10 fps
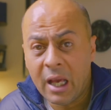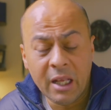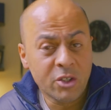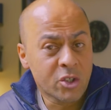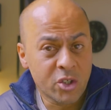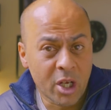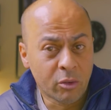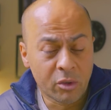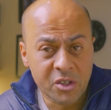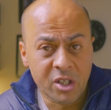and just
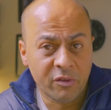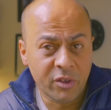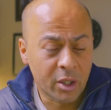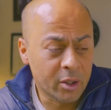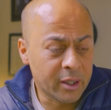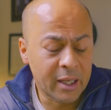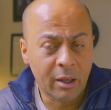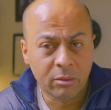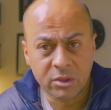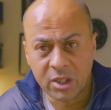general stuff, you know, going
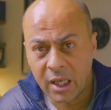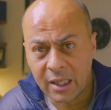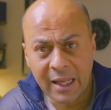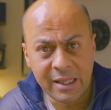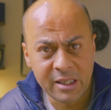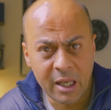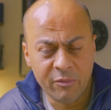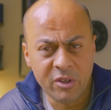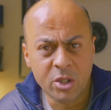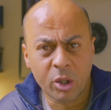out,
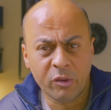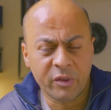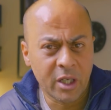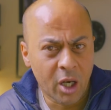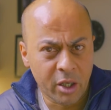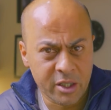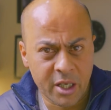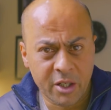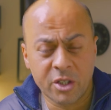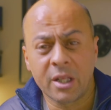landscape photography,
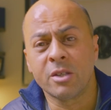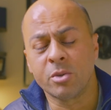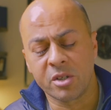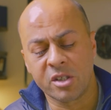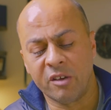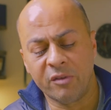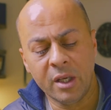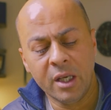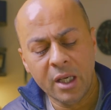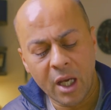architecture, that sort of
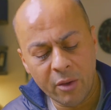stuff.